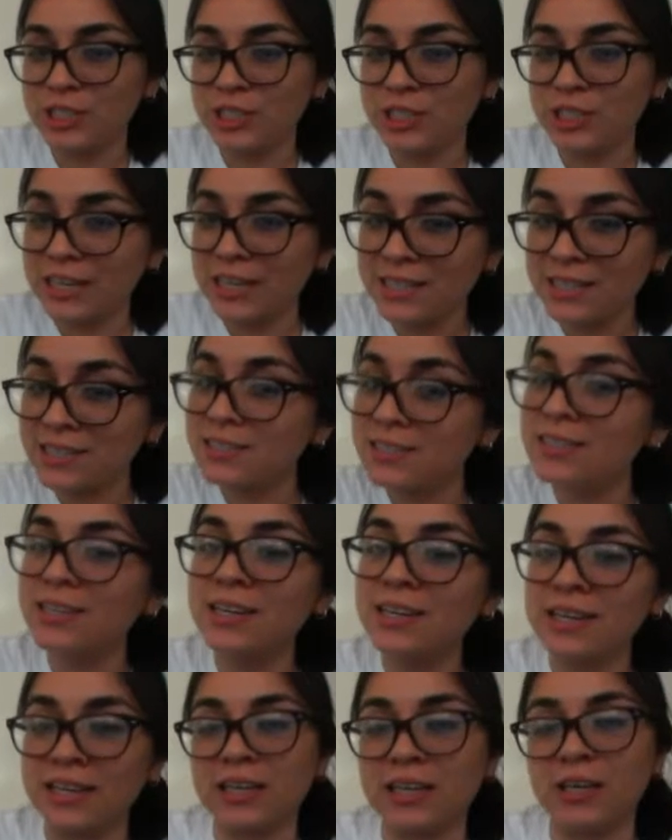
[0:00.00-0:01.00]
which is
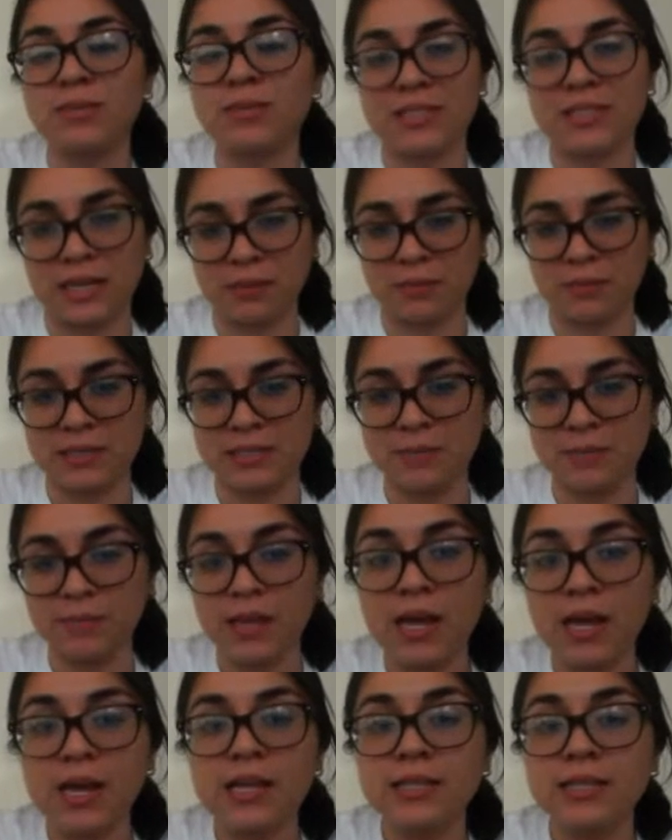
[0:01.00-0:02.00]
the income statement.
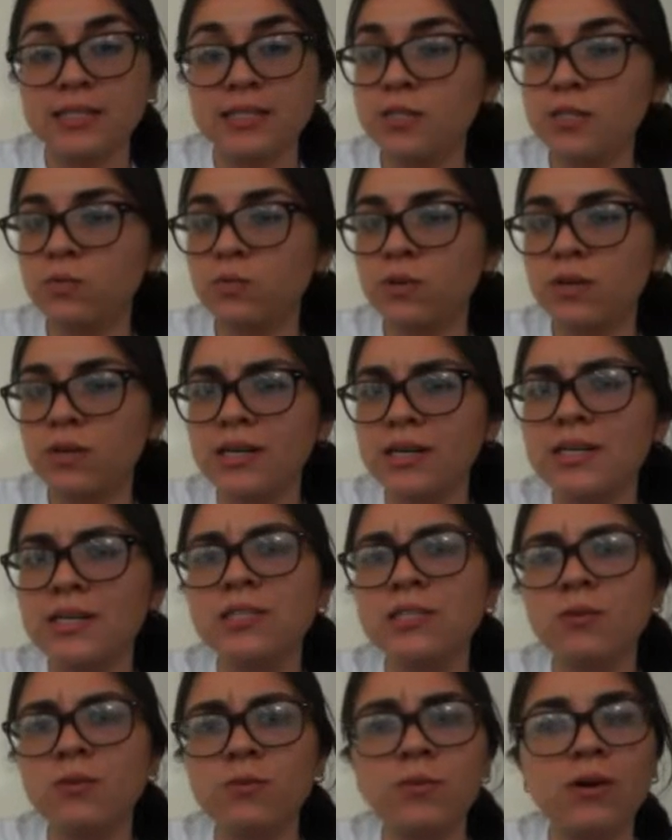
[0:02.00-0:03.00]
This one
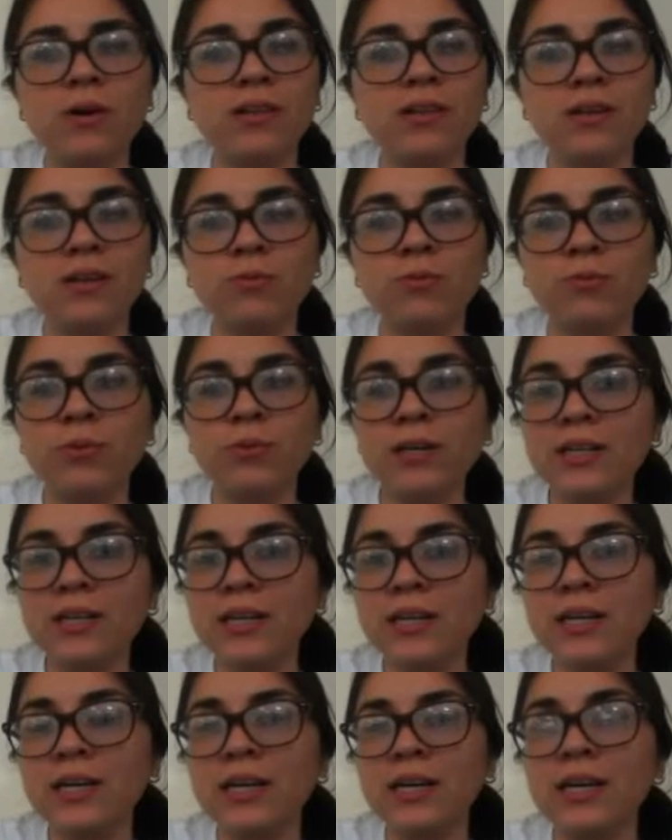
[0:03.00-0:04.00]
is the one that
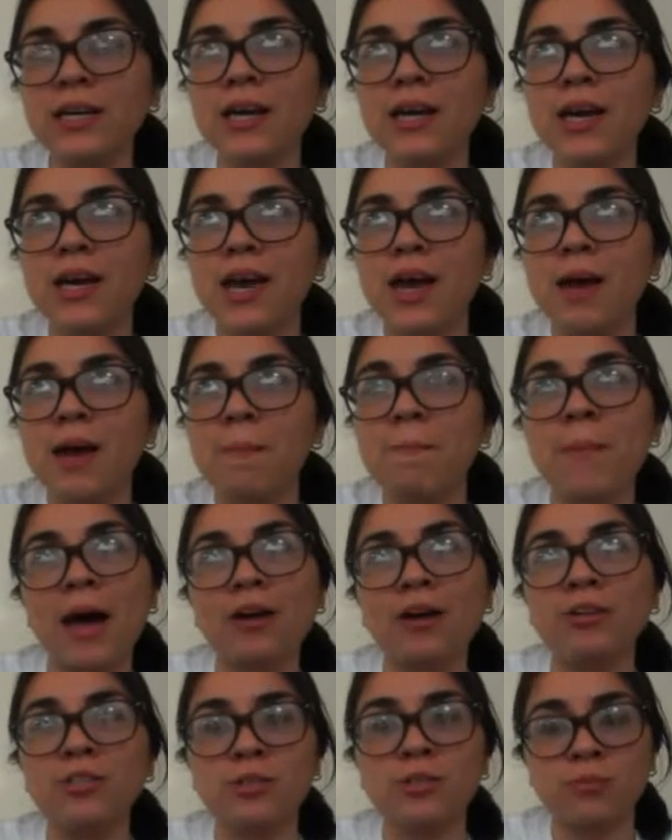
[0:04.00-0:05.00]
really
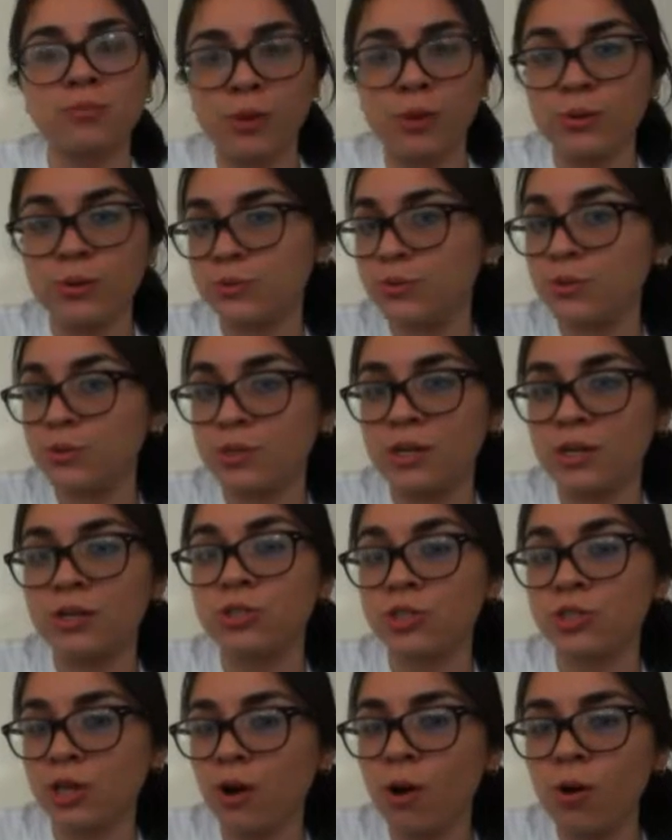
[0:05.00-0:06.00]
matters the most to the
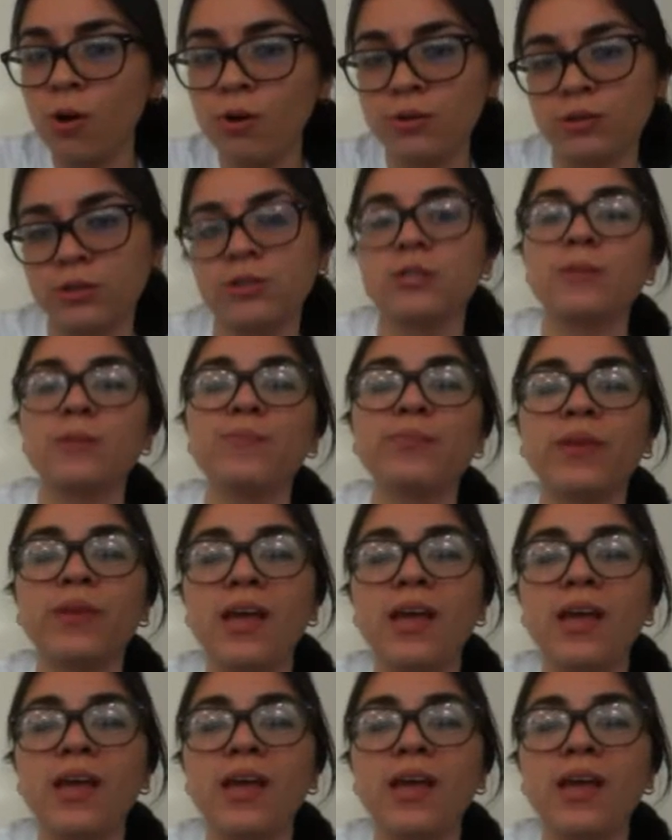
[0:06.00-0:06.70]
shareholders.